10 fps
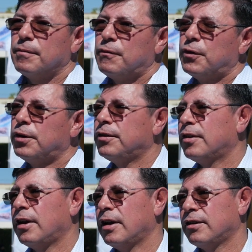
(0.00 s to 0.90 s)

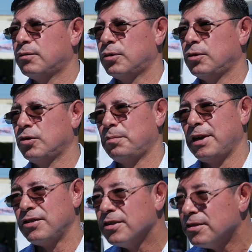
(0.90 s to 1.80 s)
First, I ask for your
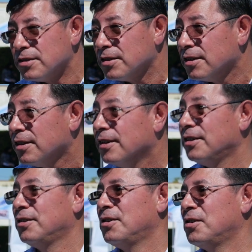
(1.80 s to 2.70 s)
patience.
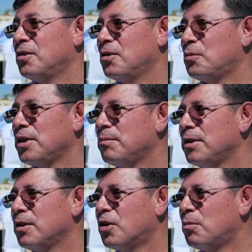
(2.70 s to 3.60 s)
You know, we've
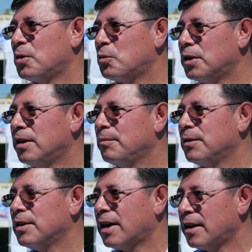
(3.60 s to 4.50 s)
been overwhelmed
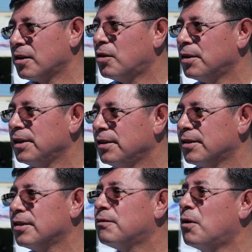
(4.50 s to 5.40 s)
on the categories
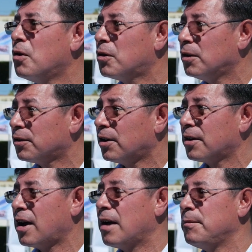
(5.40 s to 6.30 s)
and the phone calls are
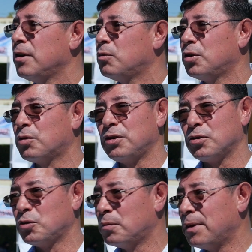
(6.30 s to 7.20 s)
coming. We're trying to
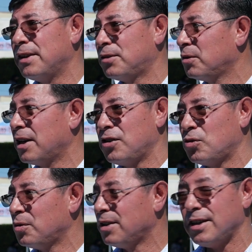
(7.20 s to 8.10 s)
do our best to get
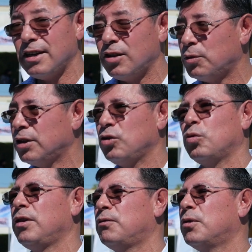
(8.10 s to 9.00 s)
you in within
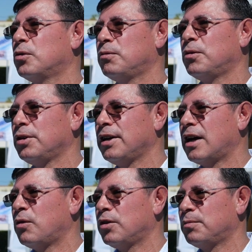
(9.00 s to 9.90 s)
24 to 48
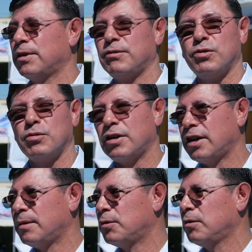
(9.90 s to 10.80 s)
hours. But if you're not
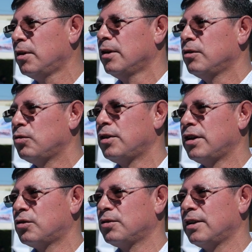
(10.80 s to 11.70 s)
able to
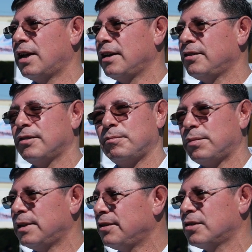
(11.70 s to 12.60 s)
get through the lines,
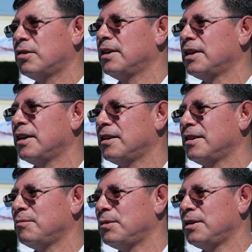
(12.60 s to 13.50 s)
please call again
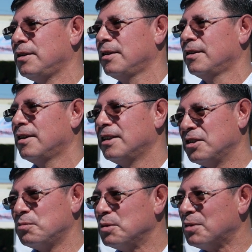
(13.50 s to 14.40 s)
and be a
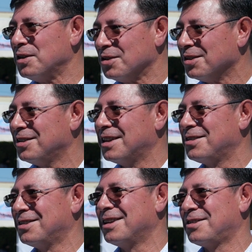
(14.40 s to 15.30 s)
little bit patient.
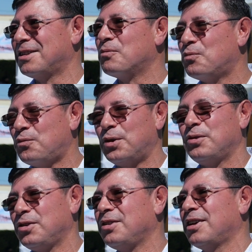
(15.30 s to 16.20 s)
That's the
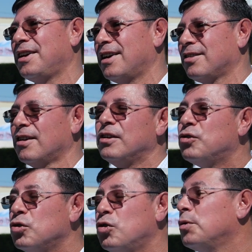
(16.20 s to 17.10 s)
first thing that I ask.
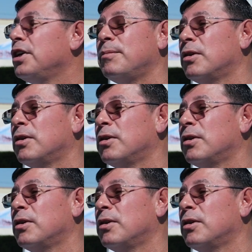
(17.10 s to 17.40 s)
Two, we need